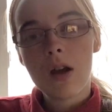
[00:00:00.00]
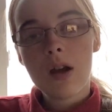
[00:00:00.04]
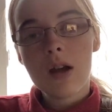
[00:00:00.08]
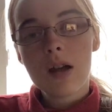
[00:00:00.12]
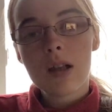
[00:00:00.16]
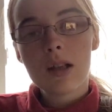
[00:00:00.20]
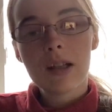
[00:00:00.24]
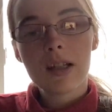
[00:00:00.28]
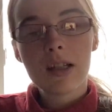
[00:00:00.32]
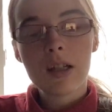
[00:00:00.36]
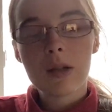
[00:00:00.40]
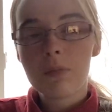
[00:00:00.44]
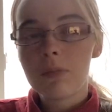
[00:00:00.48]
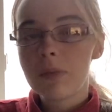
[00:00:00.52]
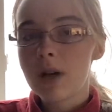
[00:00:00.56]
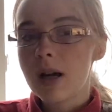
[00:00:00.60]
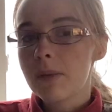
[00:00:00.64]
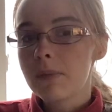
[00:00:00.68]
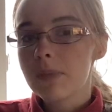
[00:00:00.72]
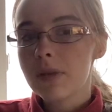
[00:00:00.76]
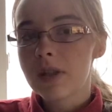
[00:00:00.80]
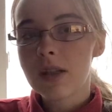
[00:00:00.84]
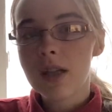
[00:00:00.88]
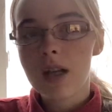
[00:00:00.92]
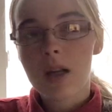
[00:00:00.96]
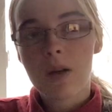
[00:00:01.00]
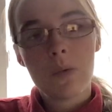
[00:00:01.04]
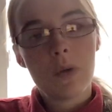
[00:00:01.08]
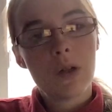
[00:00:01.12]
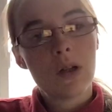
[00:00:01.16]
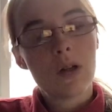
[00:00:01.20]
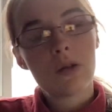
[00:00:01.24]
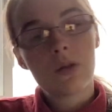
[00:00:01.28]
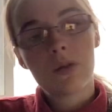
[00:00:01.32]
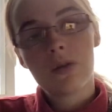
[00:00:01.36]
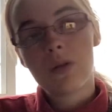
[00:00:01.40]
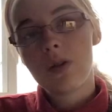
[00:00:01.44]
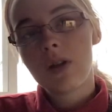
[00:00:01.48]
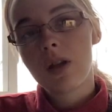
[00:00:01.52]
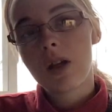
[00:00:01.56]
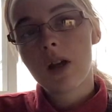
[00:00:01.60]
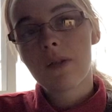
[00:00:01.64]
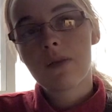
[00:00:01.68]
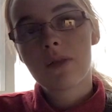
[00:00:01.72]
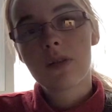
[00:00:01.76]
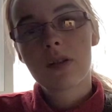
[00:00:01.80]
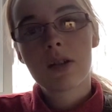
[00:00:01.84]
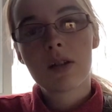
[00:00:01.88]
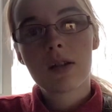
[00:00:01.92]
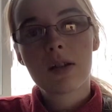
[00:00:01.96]
Like on Mom's side, we don't do
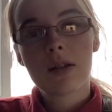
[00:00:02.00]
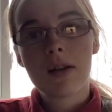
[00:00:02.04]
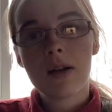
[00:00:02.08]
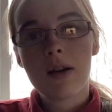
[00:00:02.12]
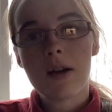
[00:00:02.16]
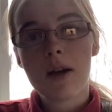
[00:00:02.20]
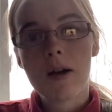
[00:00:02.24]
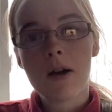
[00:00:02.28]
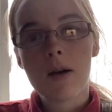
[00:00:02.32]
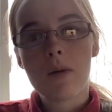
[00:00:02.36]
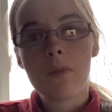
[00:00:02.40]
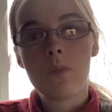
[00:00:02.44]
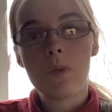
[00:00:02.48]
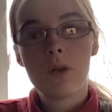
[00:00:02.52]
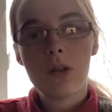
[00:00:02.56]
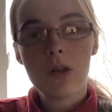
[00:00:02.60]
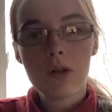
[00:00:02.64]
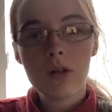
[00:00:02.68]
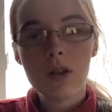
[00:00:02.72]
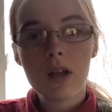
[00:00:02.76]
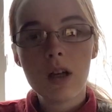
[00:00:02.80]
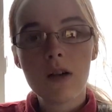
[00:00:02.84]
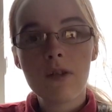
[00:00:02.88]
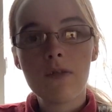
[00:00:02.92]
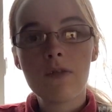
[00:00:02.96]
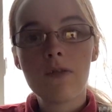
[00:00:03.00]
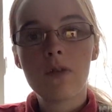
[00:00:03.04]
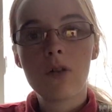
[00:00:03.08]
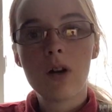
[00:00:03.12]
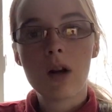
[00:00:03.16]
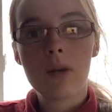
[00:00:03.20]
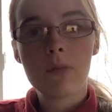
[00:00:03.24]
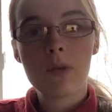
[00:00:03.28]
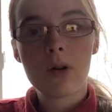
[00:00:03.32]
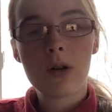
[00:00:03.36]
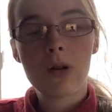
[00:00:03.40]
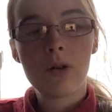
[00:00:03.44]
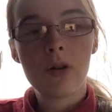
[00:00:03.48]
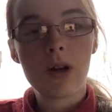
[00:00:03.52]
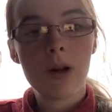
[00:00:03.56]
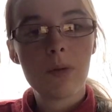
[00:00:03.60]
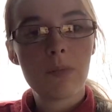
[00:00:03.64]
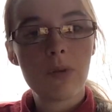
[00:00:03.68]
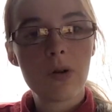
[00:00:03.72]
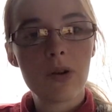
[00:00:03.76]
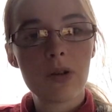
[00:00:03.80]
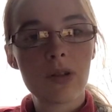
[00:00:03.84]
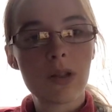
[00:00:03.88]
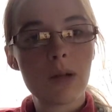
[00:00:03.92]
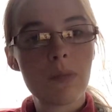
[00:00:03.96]
gifts. We do give Grandma and
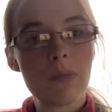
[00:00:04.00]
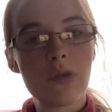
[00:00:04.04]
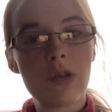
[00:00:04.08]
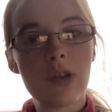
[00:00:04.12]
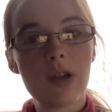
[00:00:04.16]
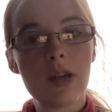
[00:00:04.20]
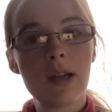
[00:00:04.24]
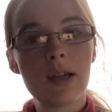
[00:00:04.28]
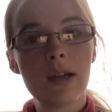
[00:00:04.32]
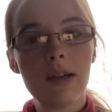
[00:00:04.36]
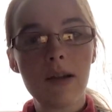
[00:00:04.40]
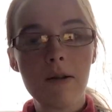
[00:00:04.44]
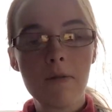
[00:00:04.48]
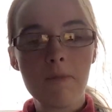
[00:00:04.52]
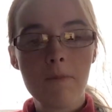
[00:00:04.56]
Grandpa something.